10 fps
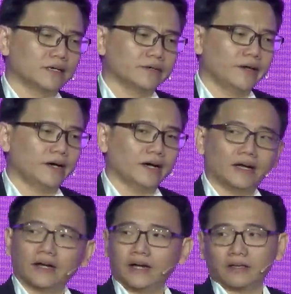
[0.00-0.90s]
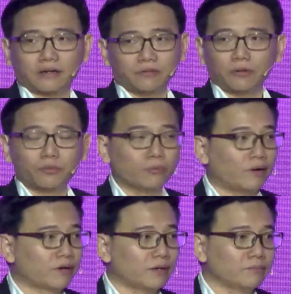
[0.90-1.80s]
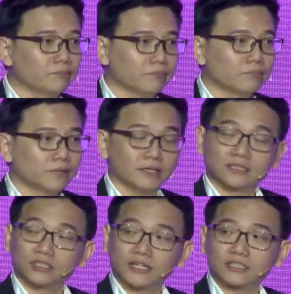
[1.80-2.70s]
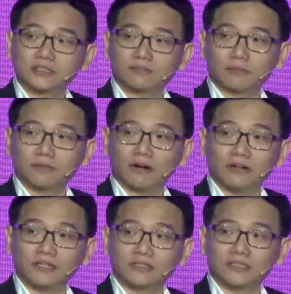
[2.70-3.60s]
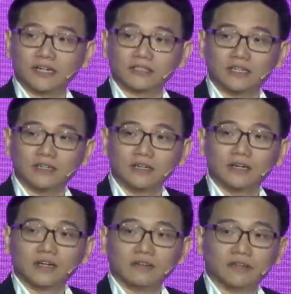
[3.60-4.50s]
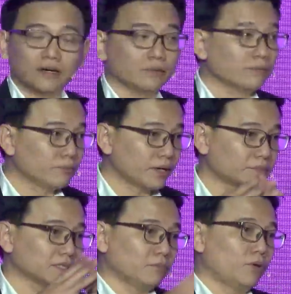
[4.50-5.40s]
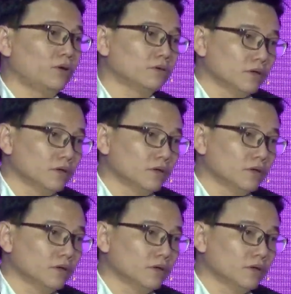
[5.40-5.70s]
Yeah, we welcome any suggestions from the audience here actually, if there are perhaps a more